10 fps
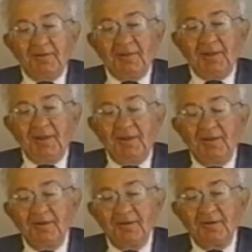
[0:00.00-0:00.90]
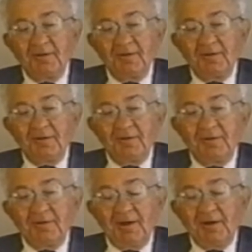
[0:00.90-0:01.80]
the
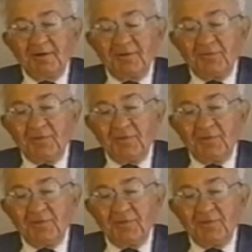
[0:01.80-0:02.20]
Article